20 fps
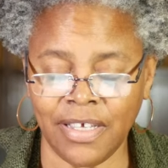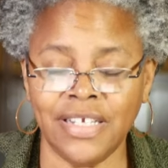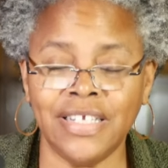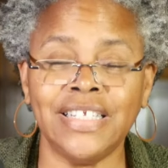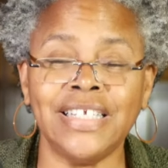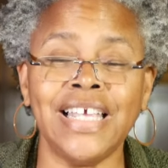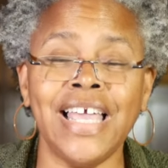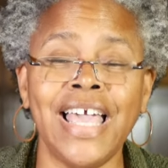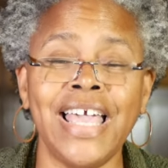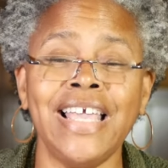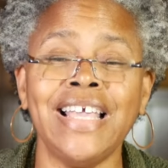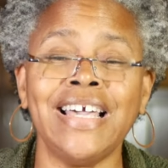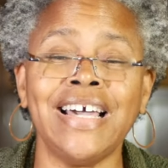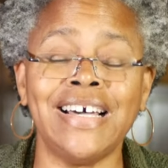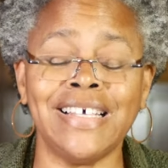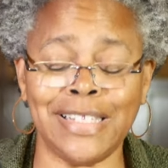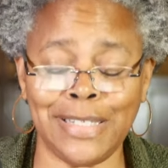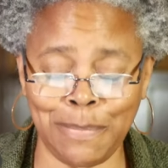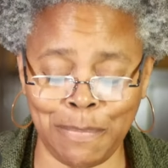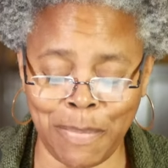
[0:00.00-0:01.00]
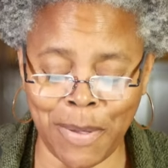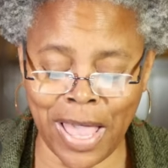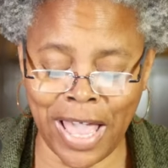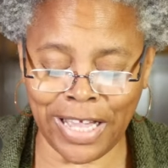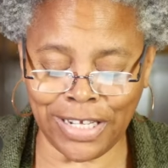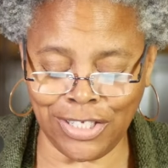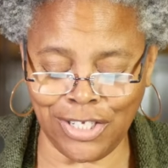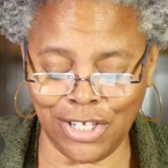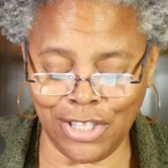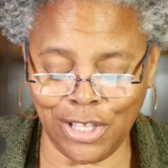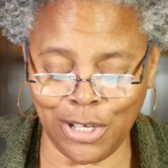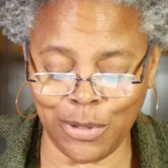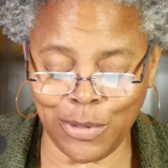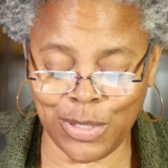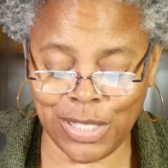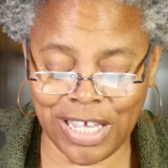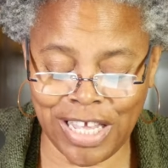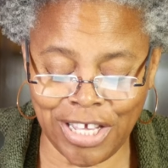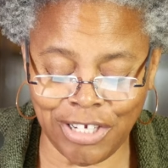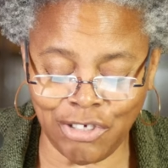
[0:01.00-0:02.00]
Take us back to
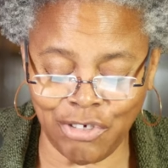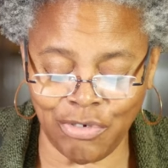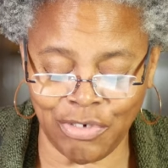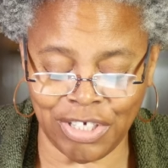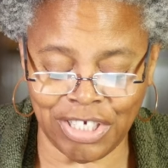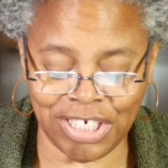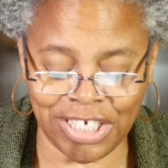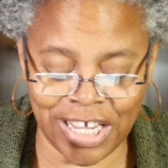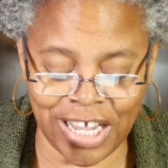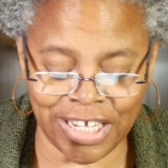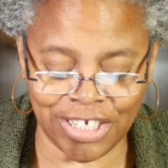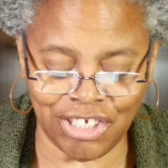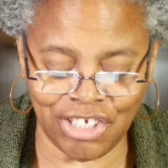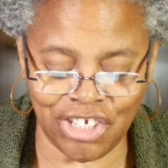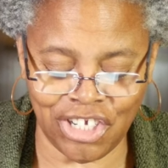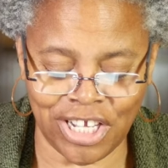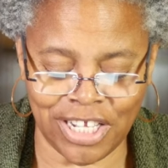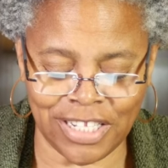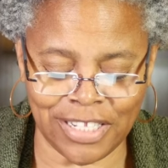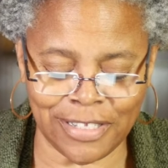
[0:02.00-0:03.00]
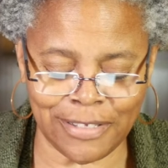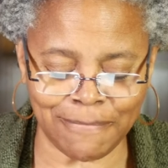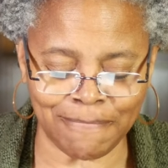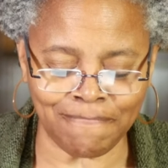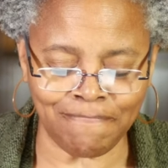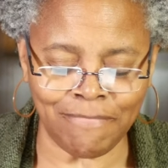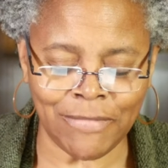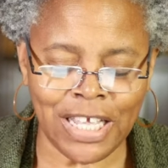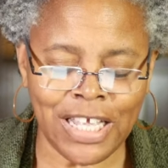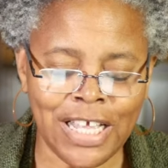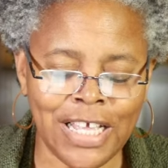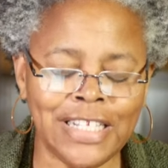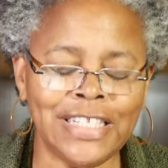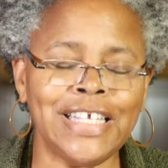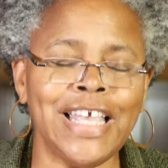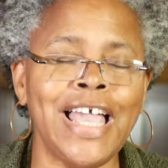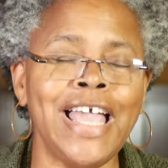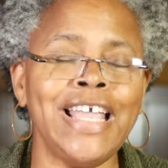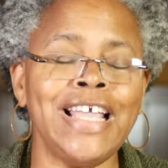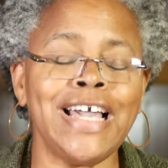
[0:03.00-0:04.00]
those introductions.
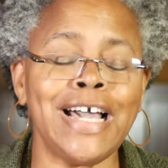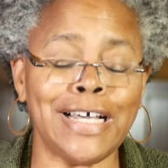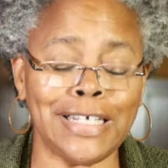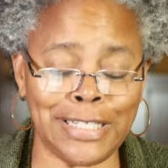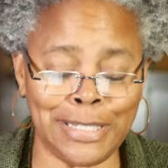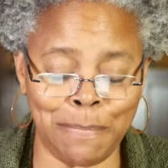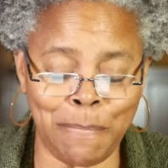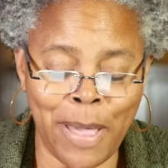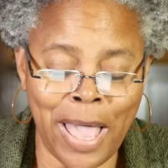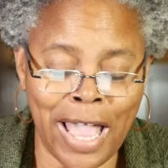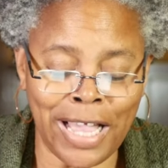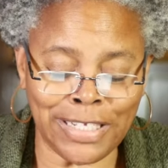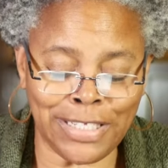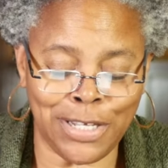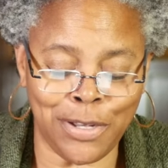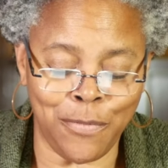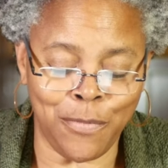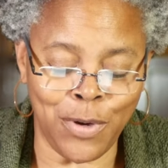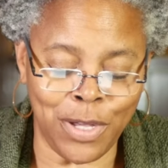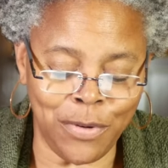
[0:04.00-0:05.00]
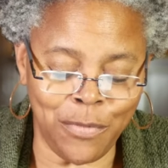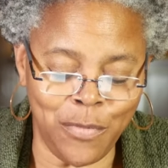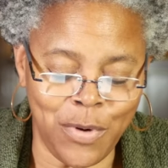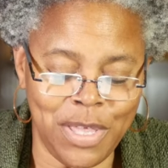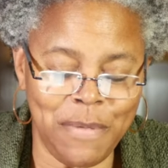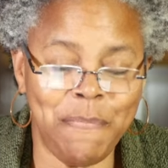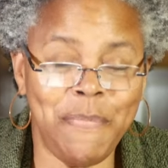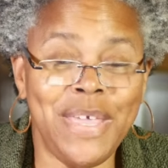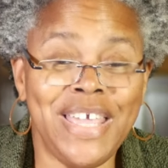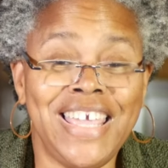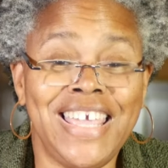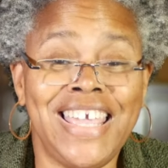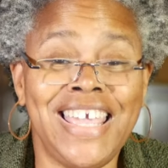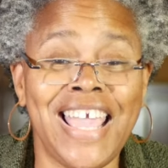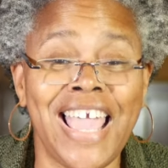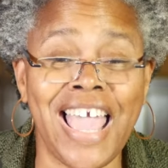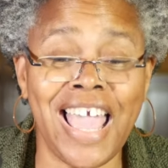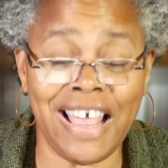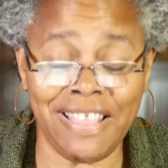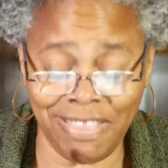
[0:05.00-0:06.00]
Take us back to when we
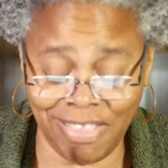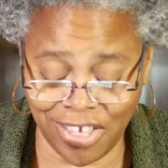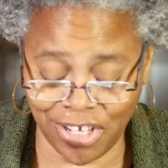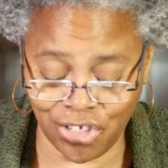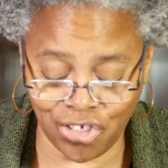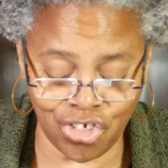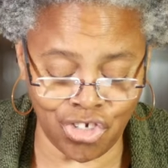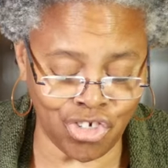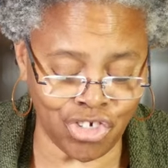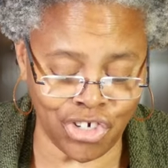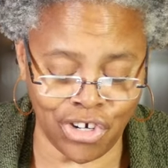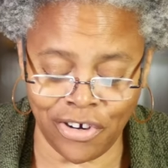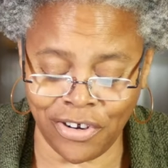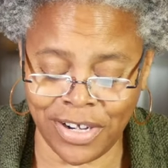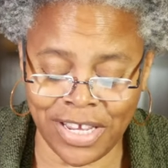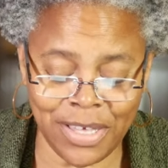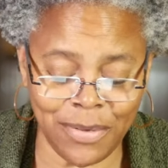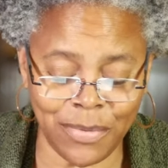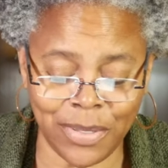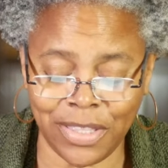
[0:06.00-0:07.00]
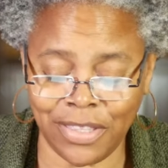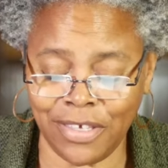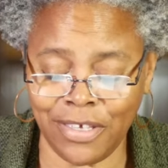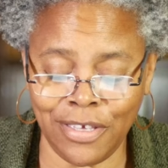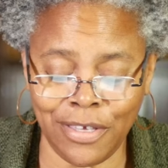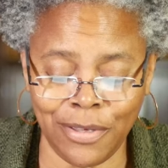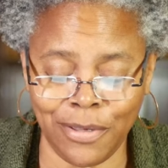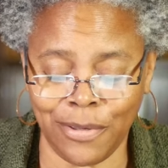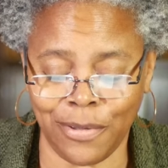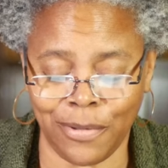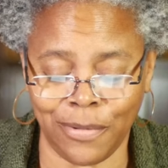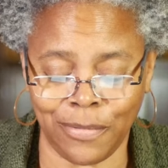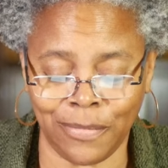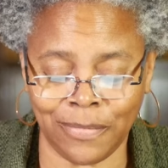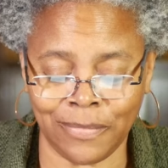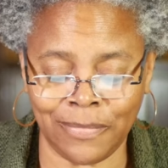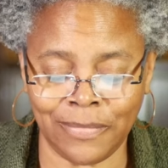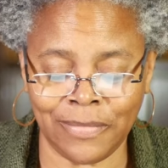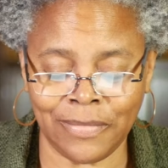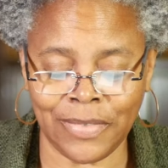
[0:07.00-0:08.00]
began this journey with you.
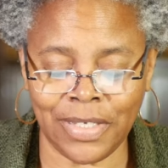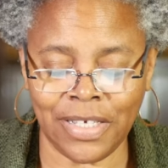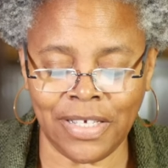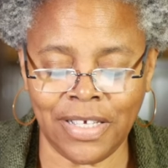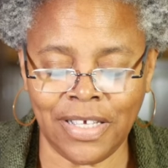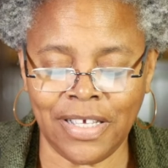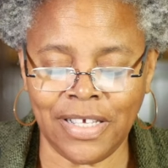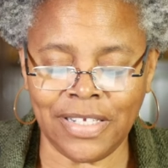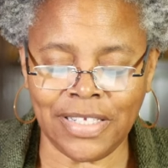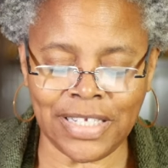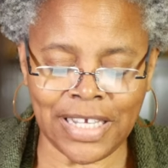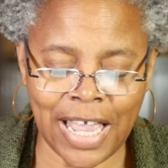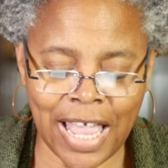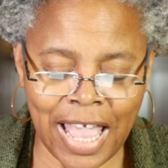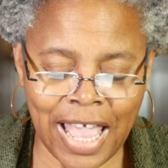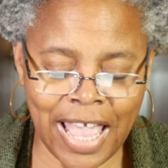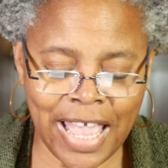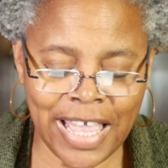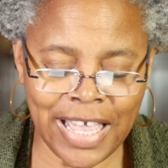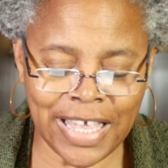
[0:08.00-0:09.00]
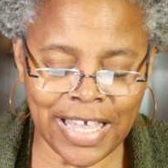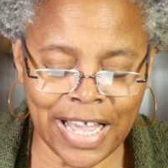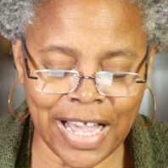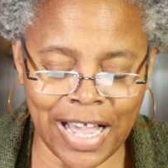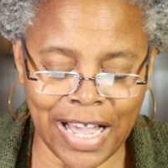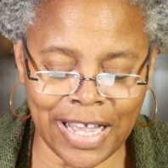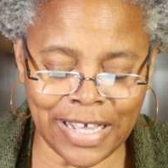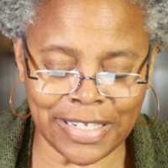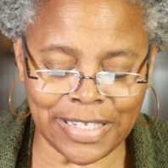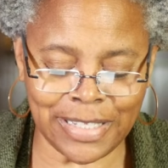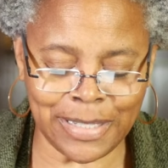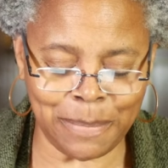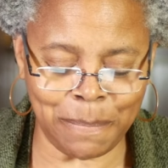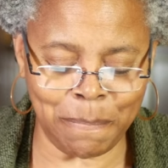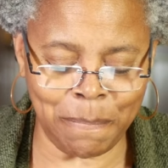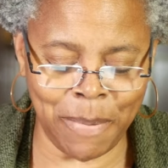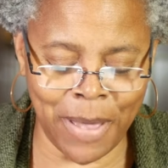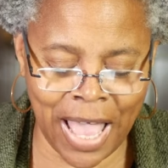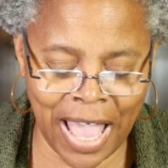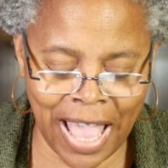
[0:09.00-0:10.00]
Take us
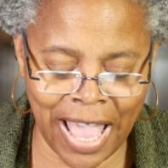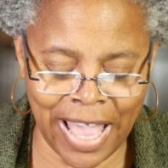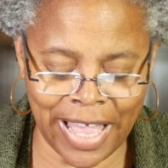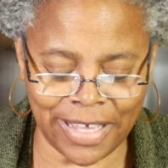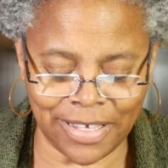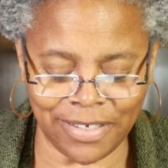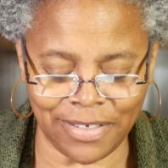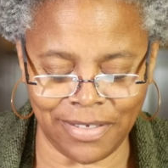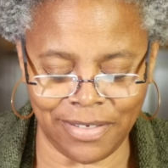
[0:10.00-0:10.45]
back.